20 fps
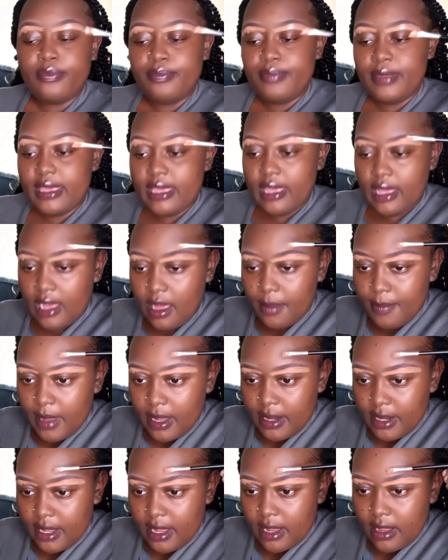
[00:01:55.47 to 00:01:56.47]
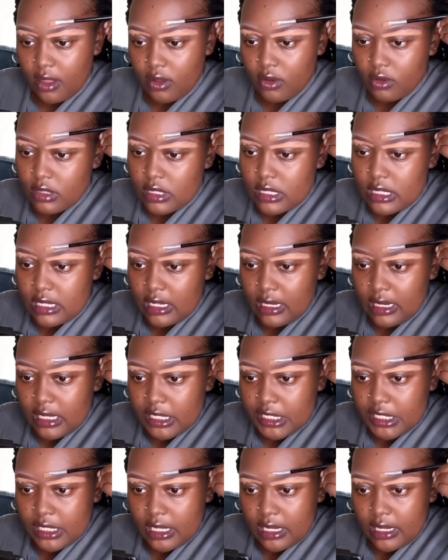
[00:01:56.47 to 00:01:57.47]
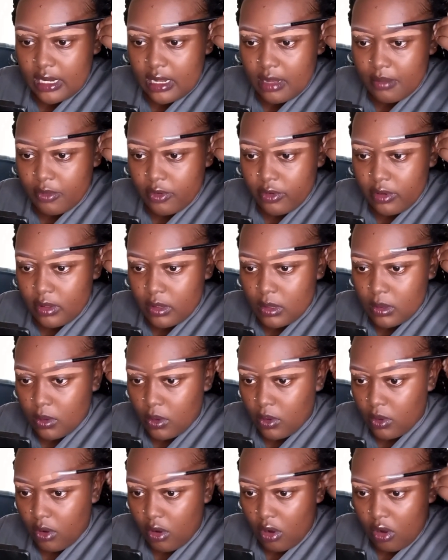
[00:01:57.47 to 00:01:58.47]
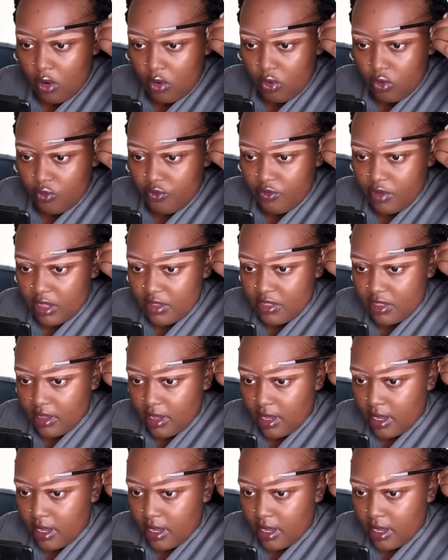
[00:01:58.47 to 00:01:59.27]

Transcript: Picking up a darker concealer shade, I'm going to go over the